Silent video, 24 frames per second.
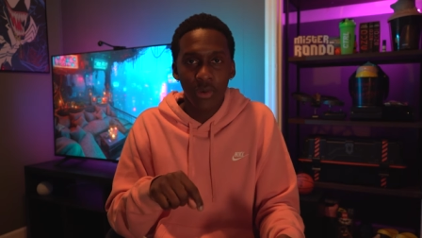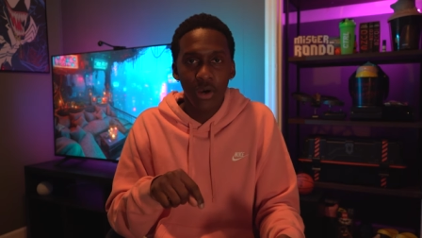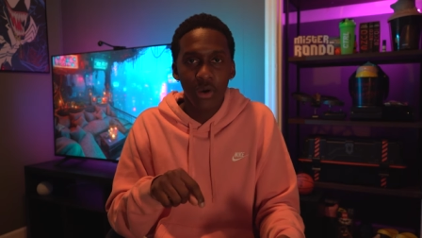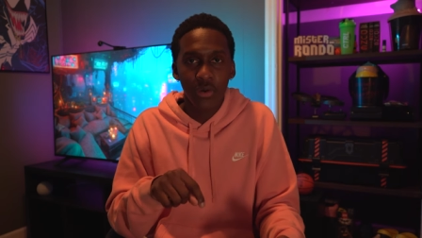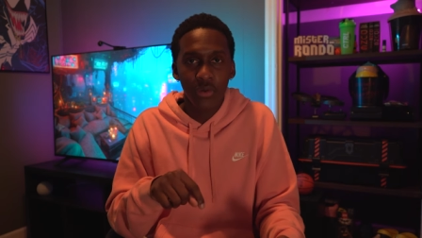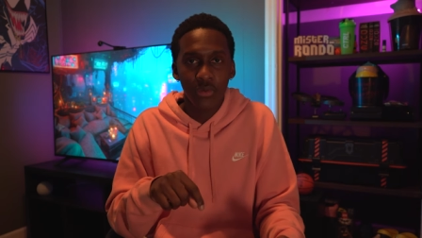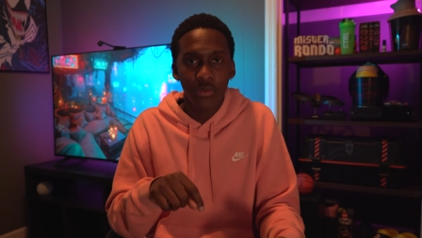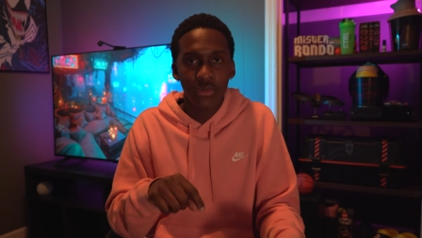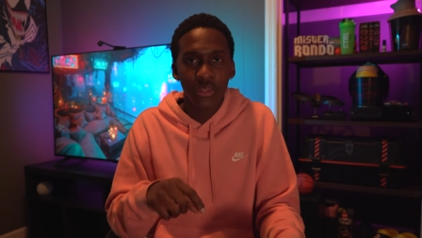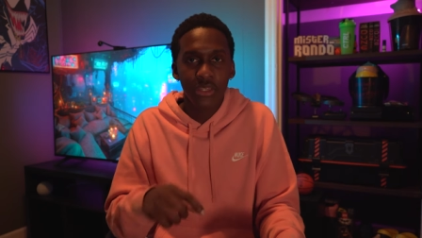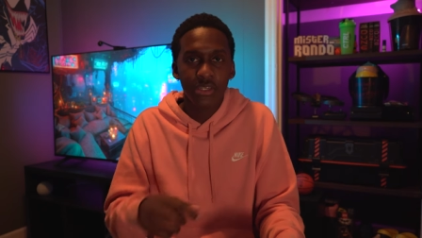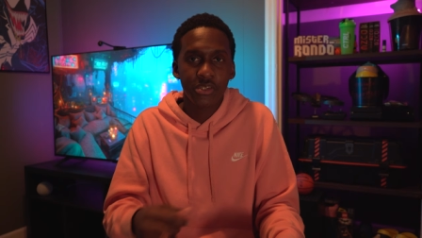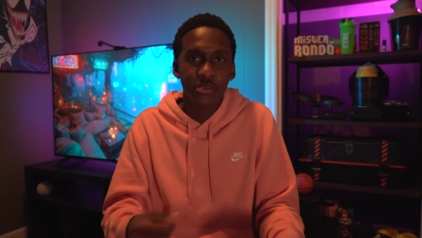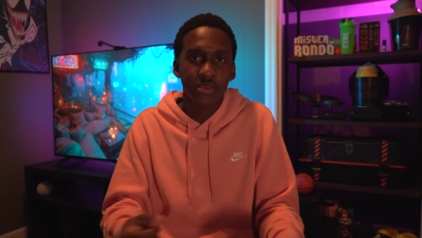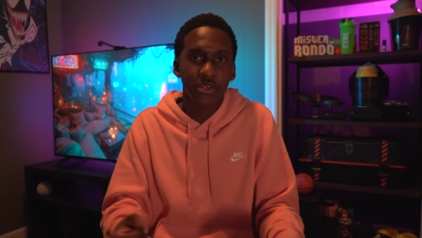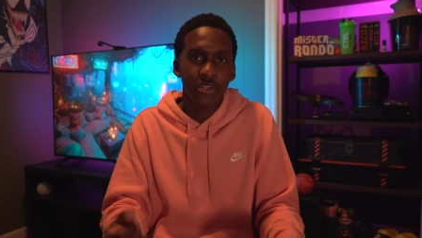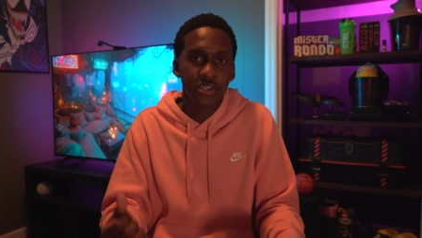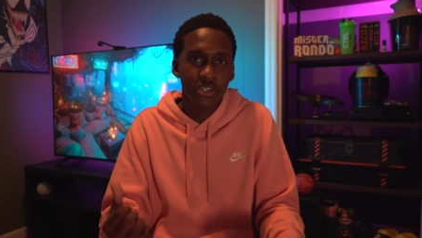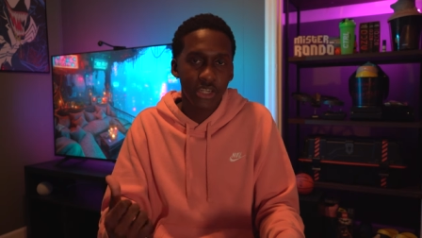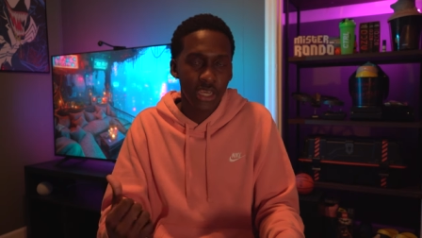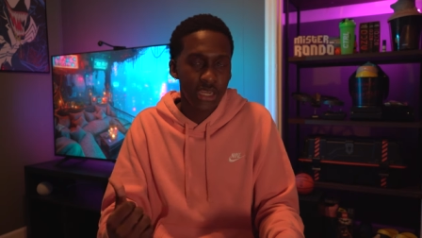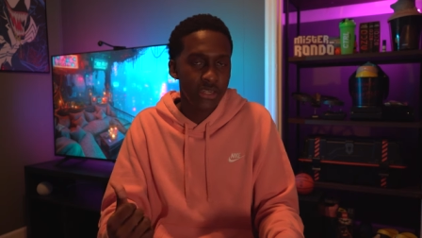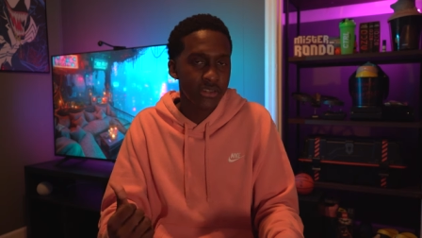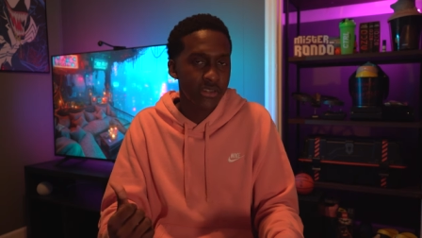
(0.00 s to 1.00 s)
mode that you
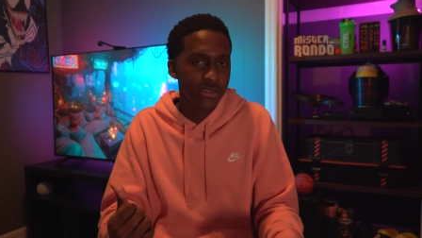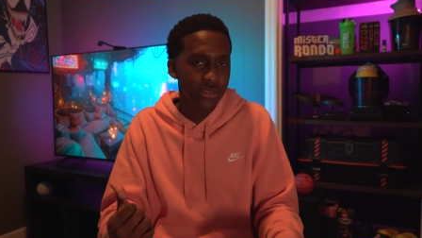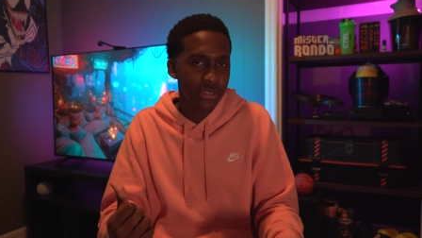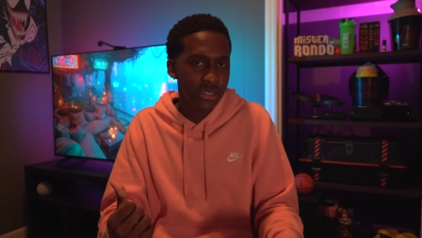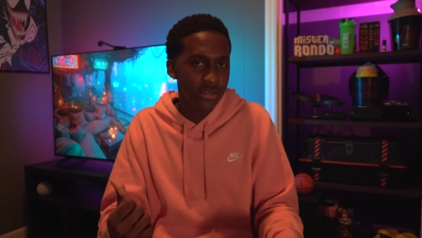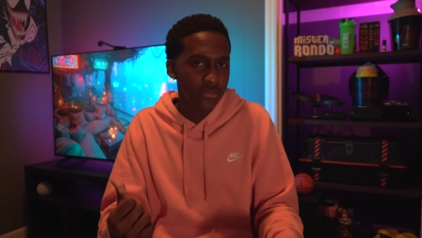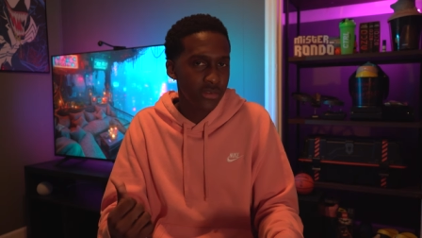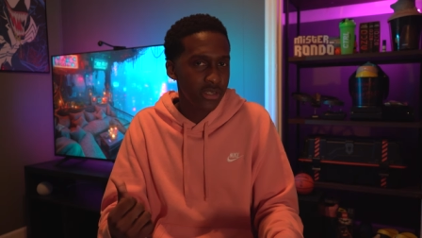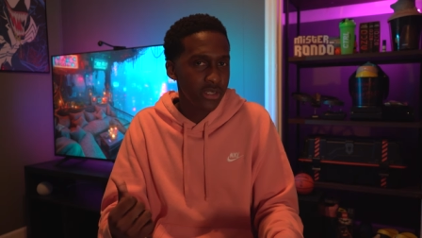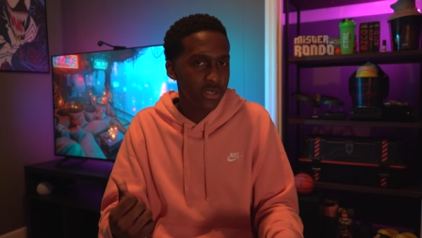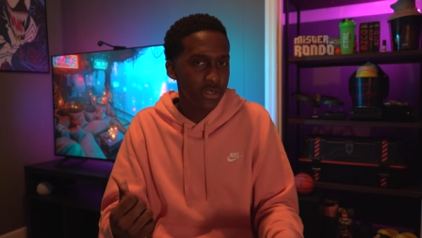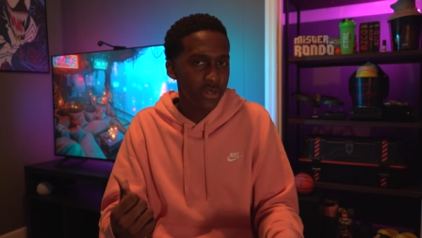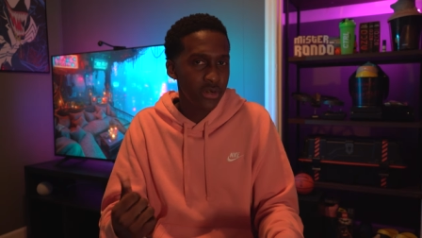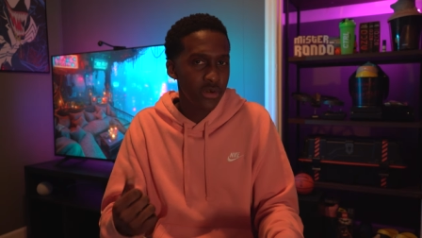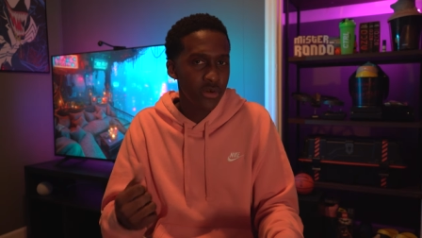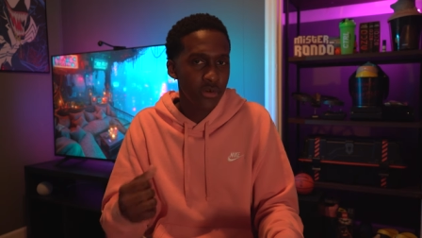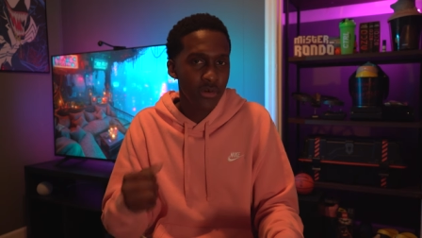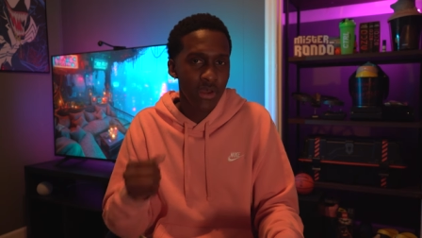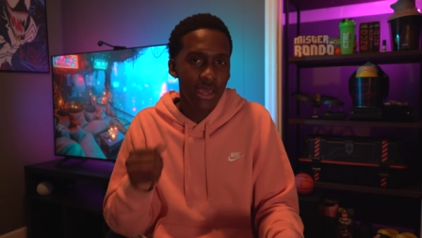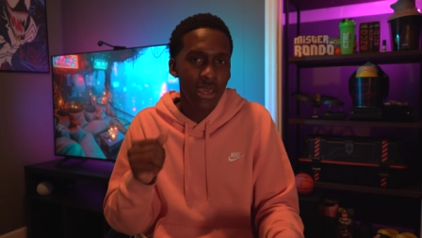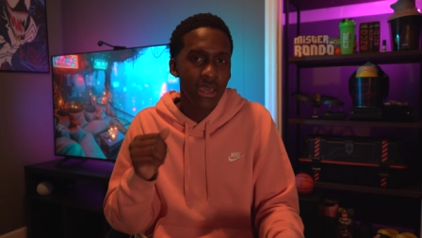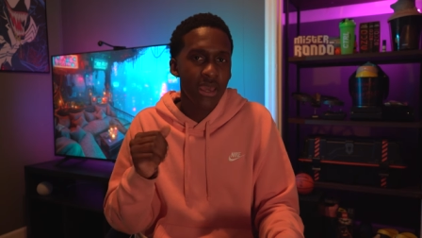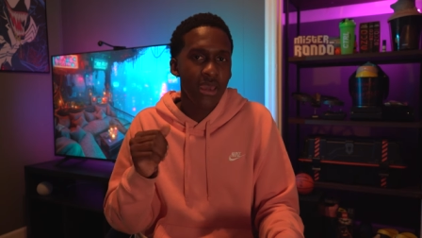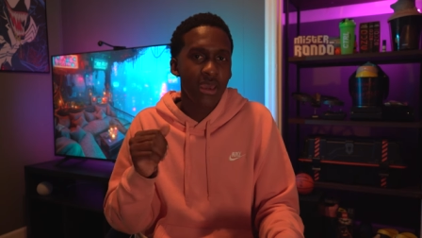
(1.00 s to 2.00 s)
can change this T V
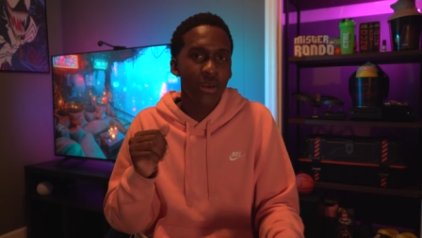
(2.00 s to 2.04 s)
to.